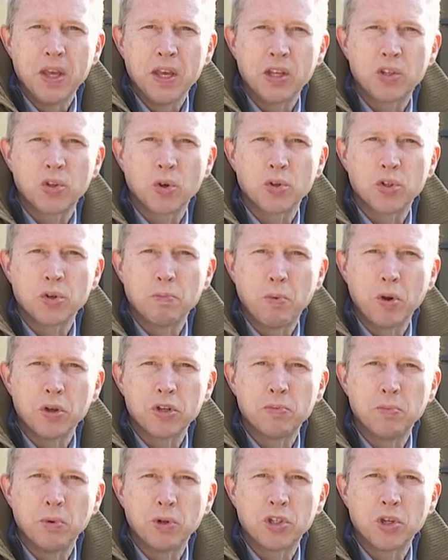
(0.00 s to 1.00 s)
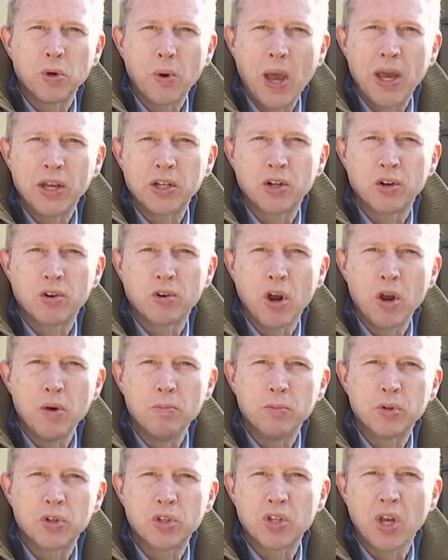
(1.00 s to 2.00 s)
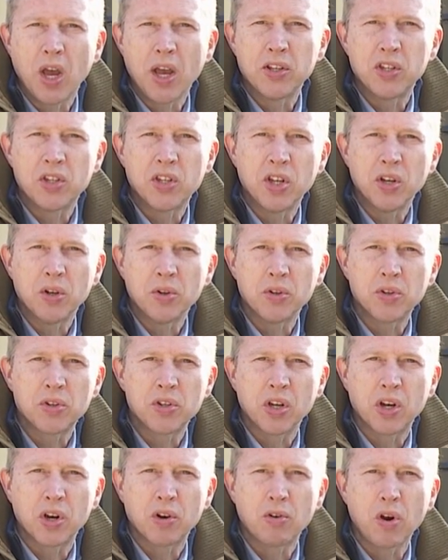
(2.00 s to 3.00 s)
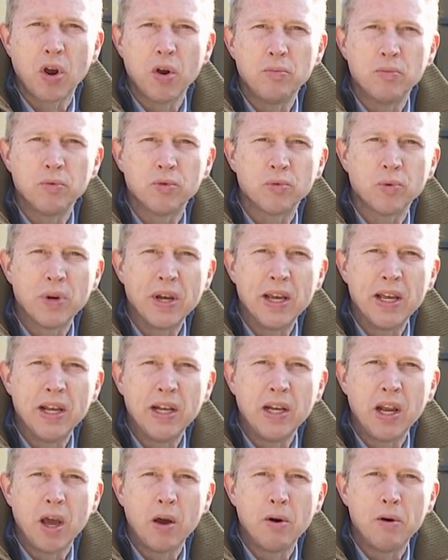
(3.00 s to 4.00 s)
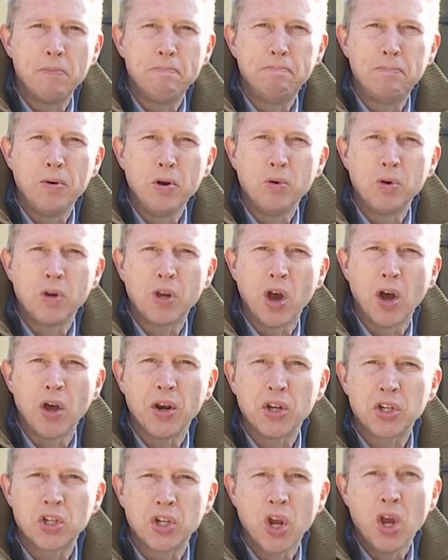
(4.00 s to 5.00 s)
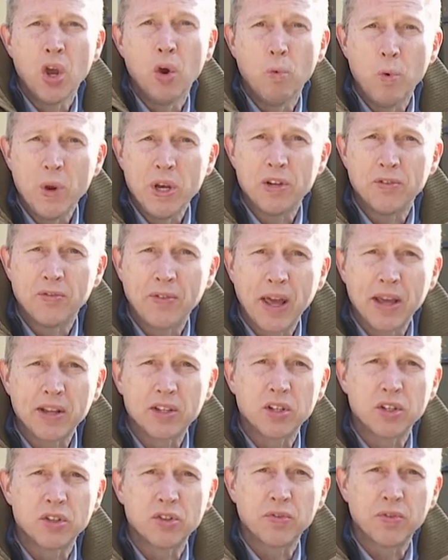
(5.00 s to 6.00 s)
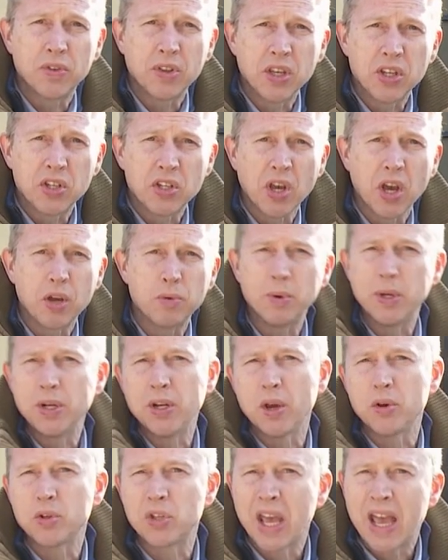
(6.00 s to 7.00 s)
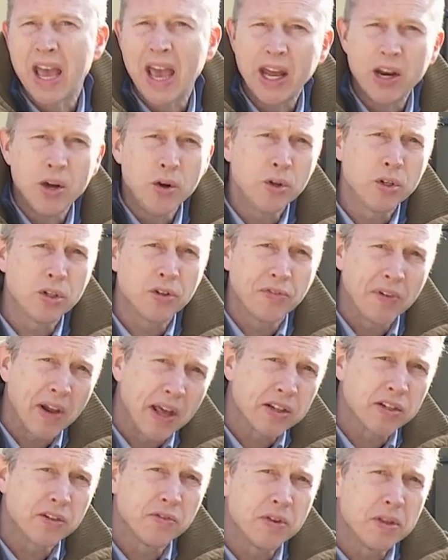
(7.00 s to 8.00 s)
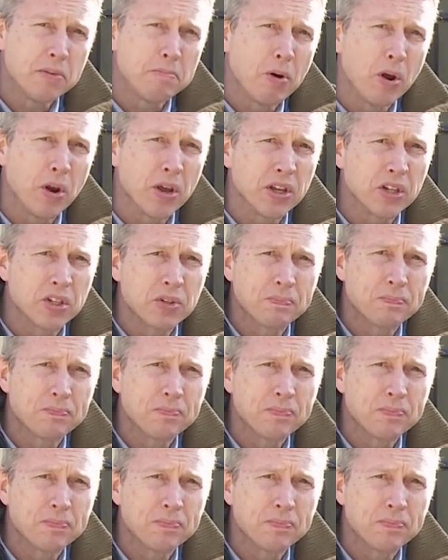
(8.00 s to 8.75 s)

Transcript: It's also possible to add chromed side sills, a chromed rear lower boot garnish, wind deflectors for the side windows, and a hood deflector for the bonnet.